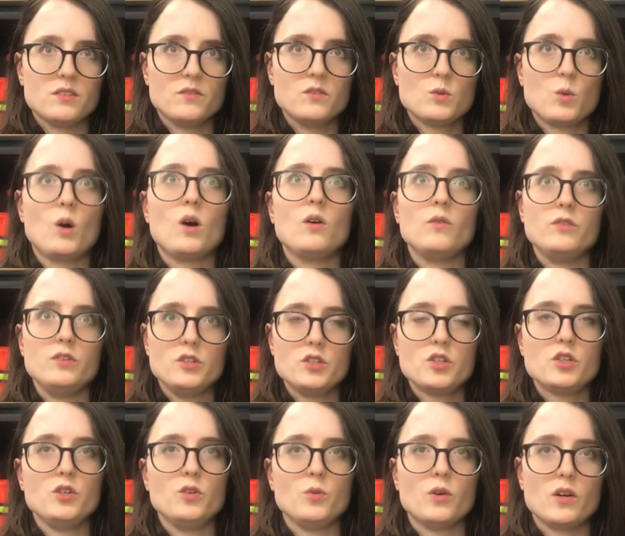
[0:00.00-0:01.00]
of 12 and
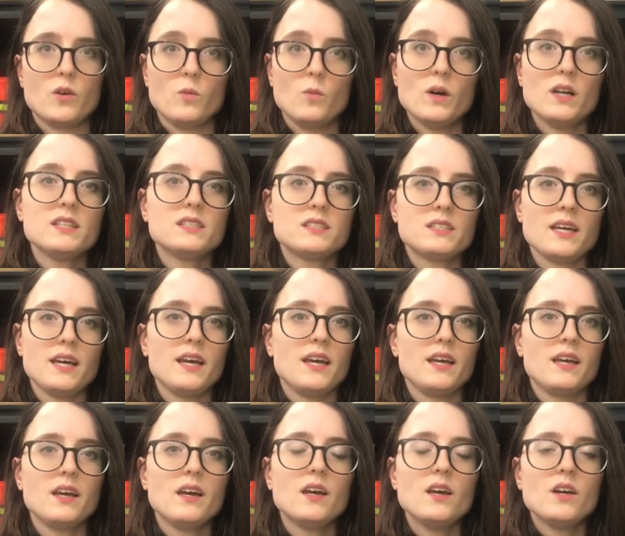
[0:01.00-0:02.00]
2 on a
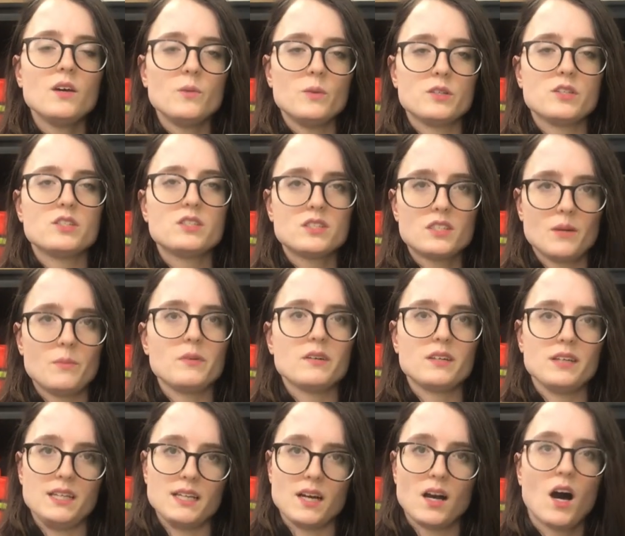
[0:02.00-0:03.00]
Wednesday, which is
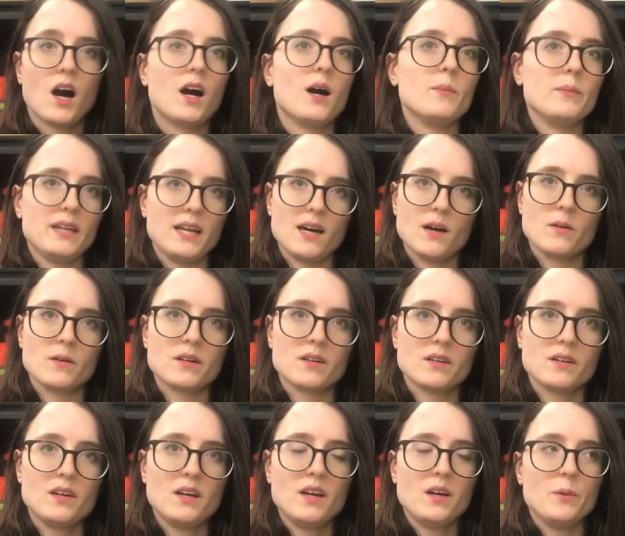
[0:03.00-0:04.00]
typically the common hour,